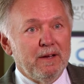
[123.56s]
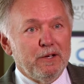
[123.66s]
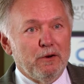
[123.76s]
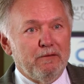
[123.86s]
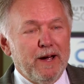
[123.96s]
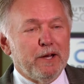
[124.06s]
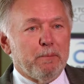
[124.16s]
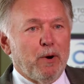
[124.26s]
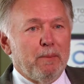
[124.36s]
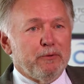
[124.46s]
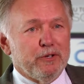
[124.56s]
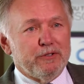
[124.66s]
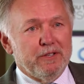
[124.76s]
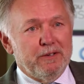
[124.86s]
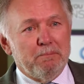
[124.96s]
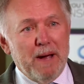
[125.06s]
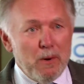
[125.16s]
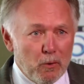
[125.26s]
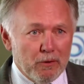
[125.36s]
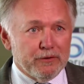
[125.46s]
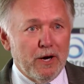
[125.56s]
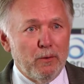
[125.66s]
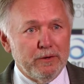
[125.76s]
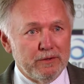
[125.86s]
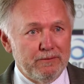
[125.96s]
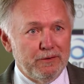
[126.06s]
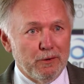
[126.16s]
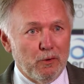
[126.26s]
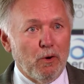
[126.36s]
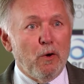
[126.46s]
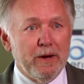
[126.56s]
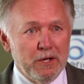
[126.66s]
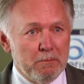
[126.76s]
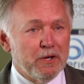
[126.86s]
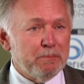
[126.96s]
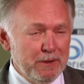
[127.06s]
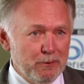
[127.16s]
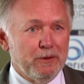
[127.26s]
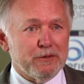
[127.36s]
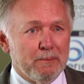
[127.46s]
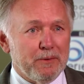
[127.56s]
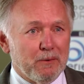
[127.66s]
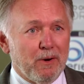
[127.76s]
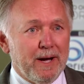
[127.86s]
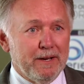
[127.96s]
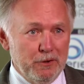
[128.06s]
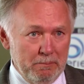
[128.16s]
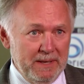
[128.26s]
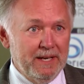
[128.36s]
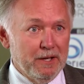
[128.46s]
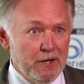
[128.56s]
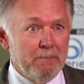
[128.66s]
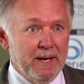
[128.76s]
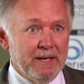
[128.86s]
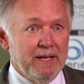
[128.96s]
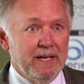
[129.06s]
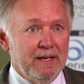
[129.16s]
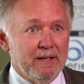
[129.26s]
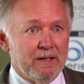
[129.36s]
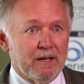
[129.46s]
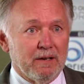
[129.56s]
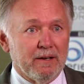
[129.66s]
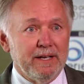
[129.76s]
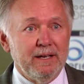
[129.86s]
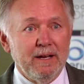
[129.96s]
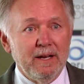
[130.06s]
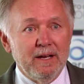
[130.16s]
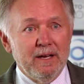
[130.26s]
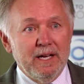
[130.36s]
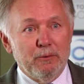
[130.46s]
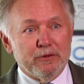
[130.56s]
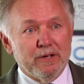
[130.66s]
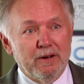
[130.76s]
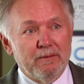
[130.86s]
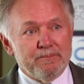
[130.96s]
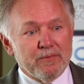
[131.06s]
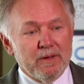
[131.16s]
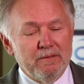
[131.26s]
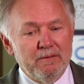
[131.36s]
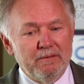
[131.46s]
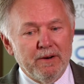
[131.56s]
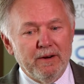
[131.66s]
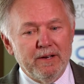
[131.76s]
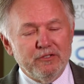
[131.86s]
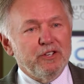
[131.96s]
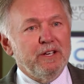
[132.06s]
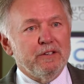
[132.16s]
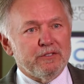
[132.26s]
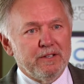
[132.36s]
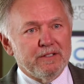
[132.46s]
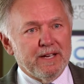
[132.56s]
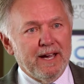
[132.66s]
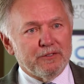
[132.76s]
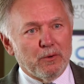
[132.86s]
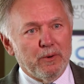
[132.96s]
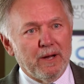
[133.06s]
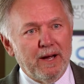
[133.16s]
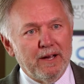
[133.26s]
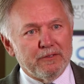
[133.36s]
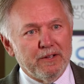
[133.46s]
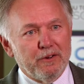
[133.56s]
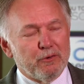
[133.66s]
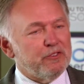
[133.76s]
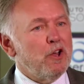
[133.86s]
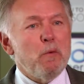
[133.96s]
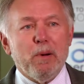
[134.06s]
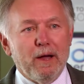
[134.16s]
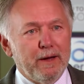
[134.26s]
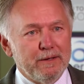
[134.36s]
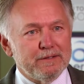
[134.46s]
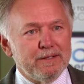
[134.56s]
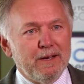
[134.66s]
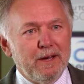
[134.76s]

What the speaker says: a value proposition in my world is always, if you're growing, you must be doing something right and you're meeting an unmet need. And clearly it was very ingenious of these guys to realize that there was no place